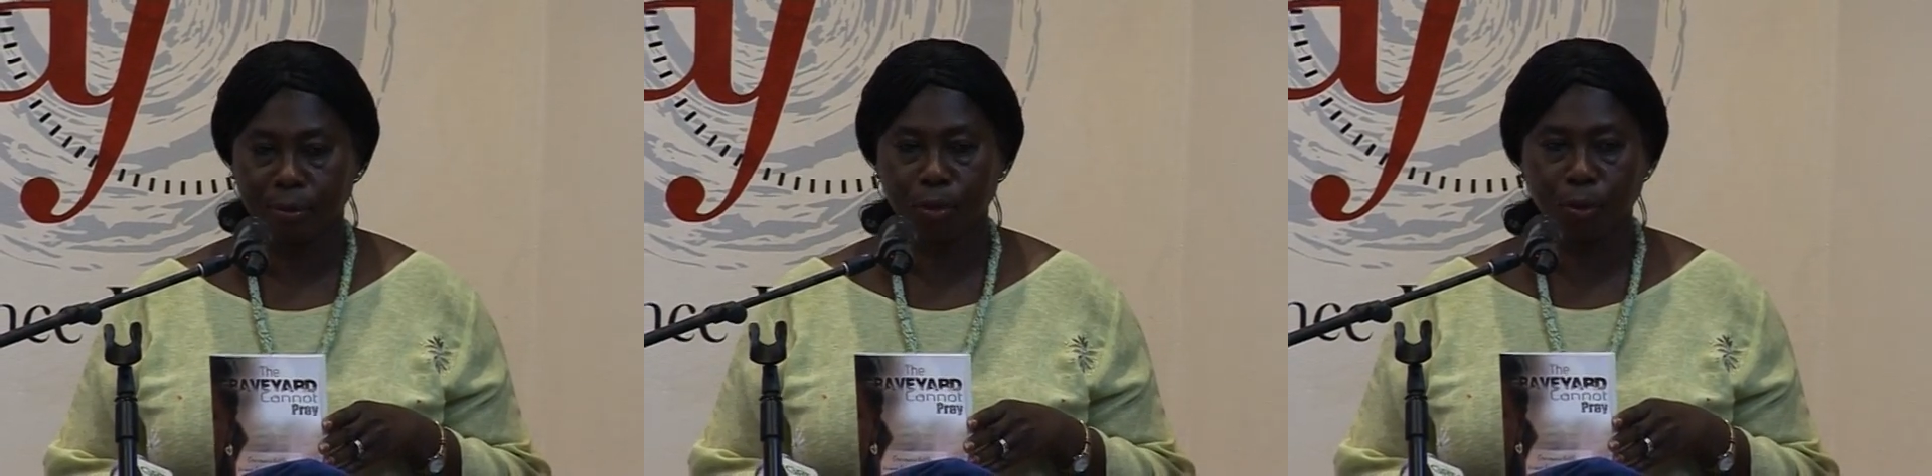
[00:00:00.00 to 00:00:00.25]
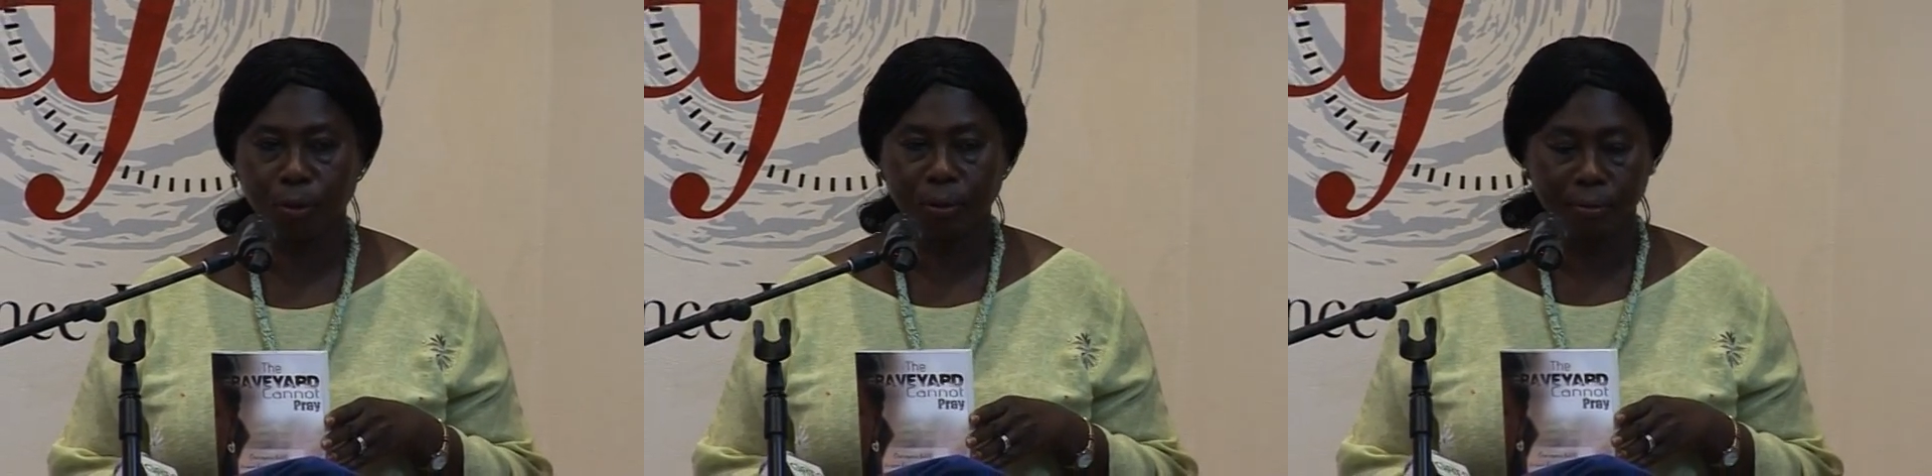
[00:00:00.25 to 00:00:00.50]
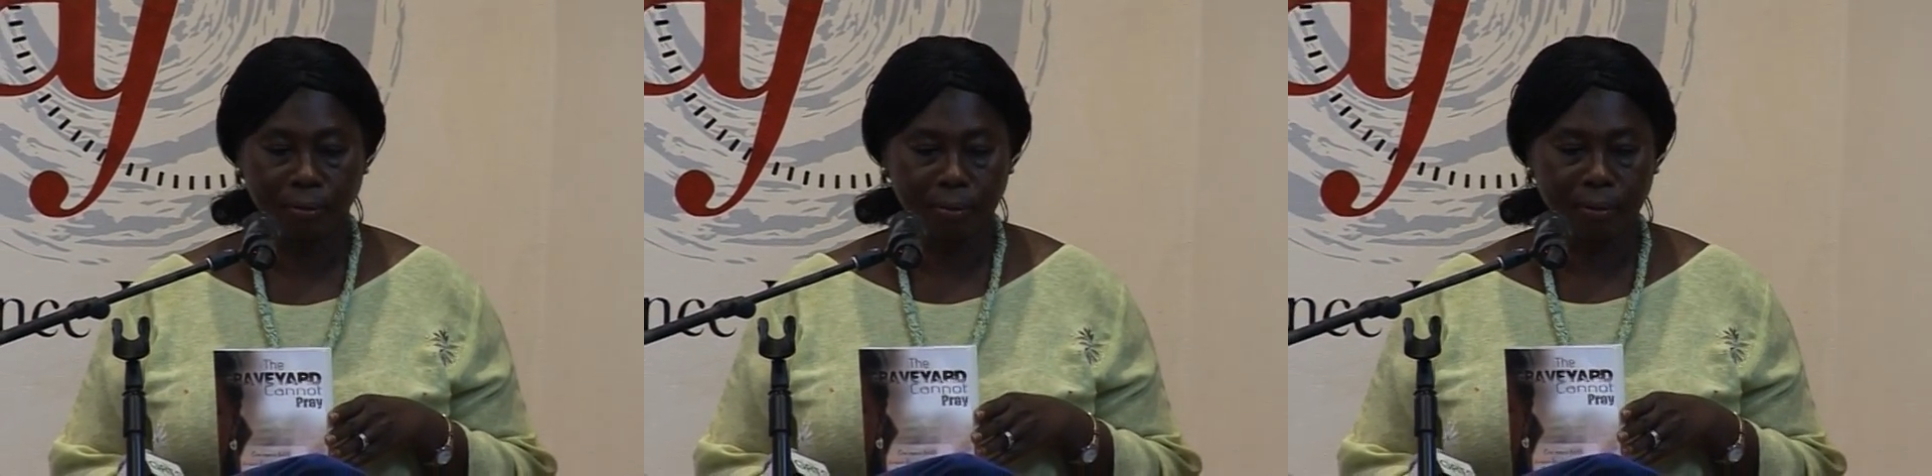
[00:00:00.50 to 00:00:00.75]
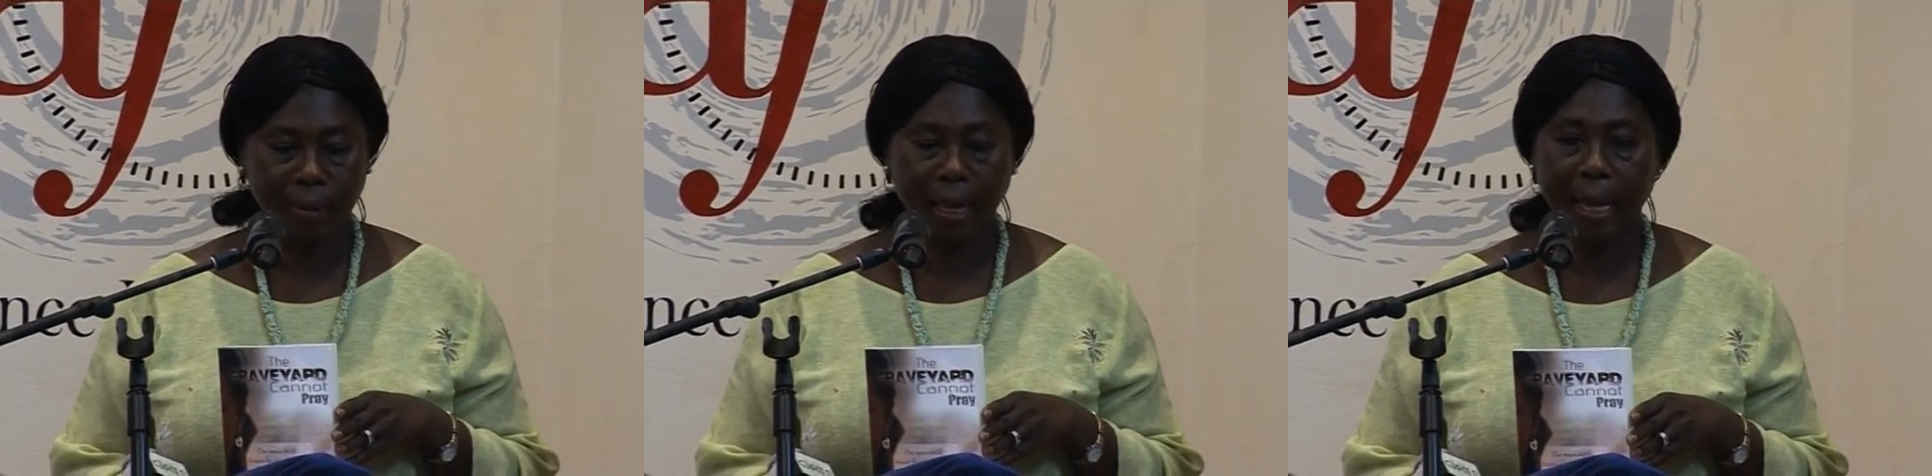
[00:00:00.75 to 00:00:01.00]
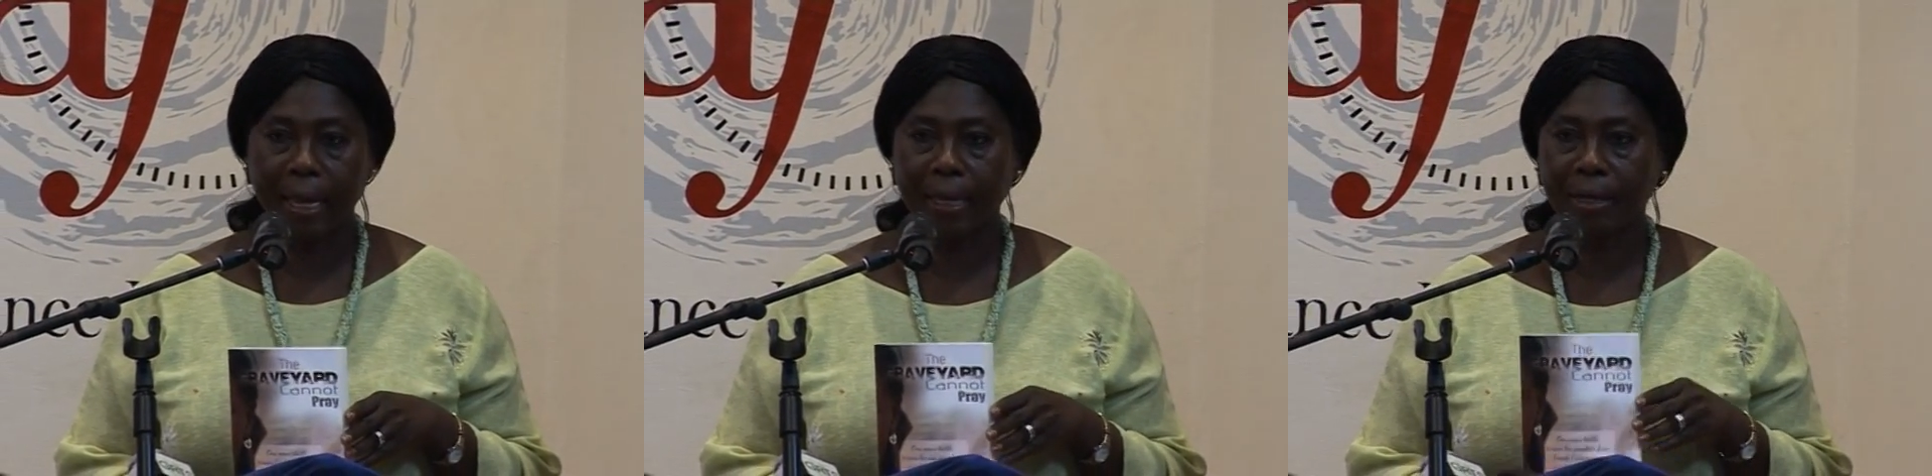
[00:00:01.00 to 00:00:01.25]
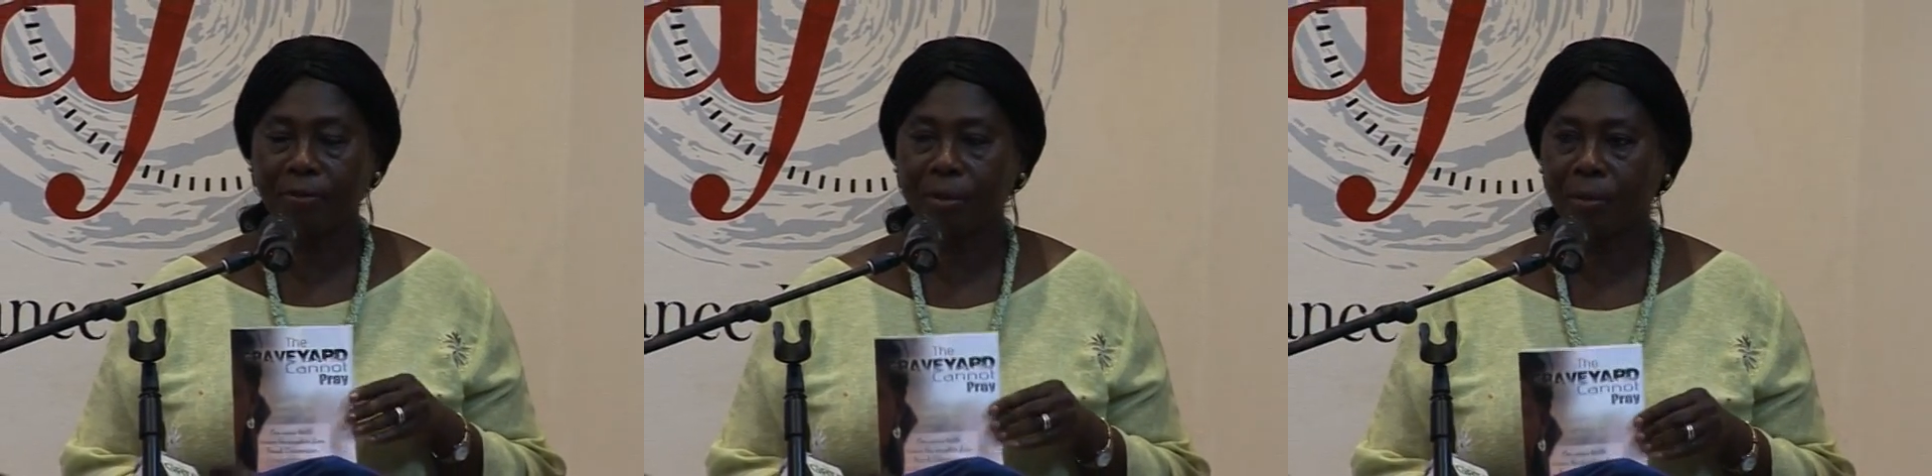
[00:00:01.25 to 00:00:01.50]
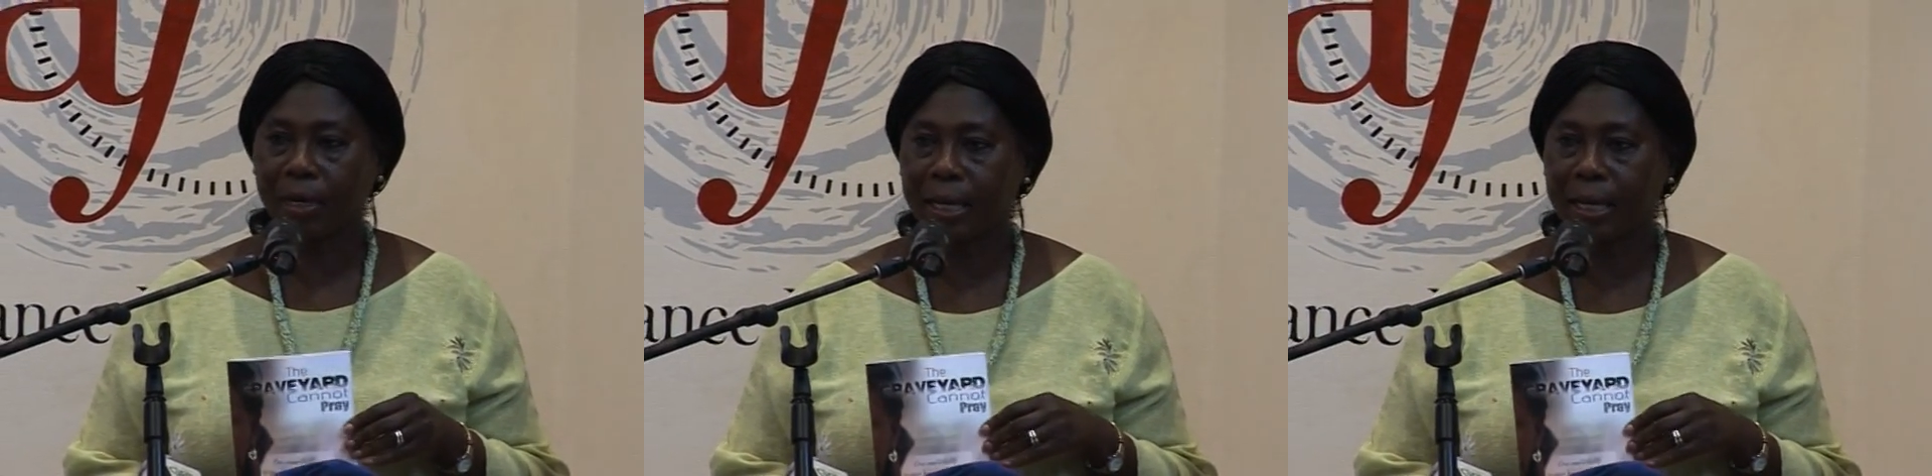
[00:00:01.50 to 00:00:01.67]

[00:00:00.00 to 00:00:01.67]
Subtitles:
So I give him